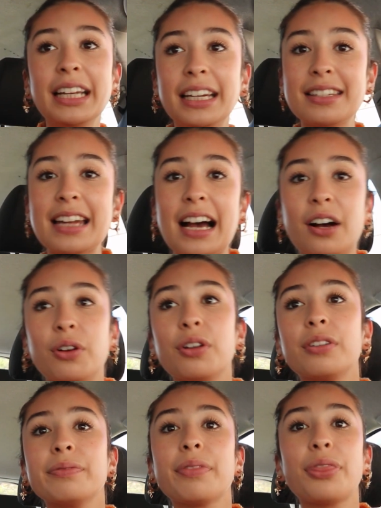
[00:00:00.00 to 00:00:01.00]
It is now
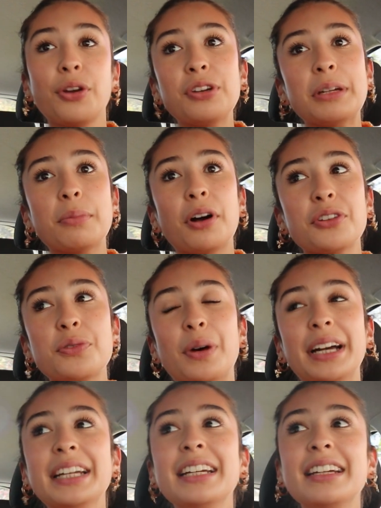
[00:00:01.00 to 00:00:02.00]

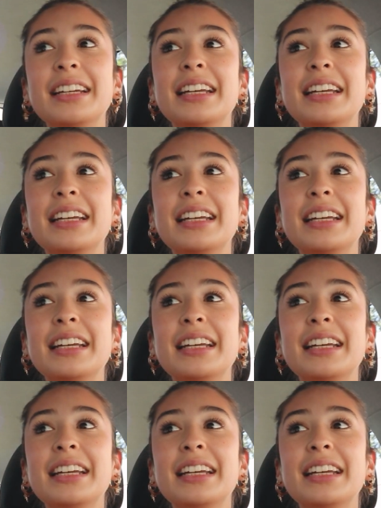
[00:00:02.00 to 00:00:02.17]
1:13